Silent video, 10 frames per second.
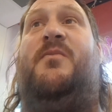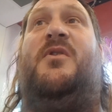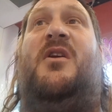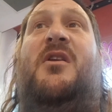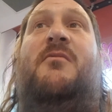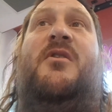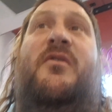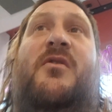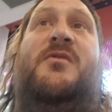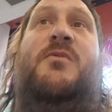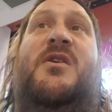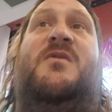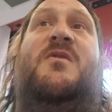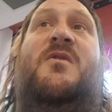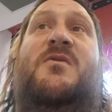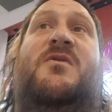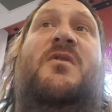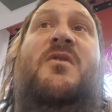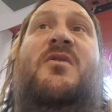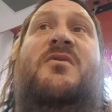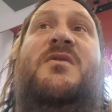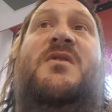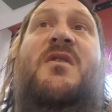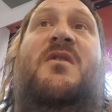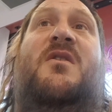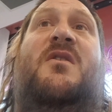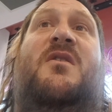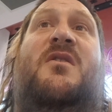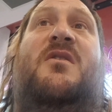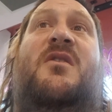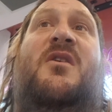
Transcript: but any one of those, West Coast, Geelong, Sydney,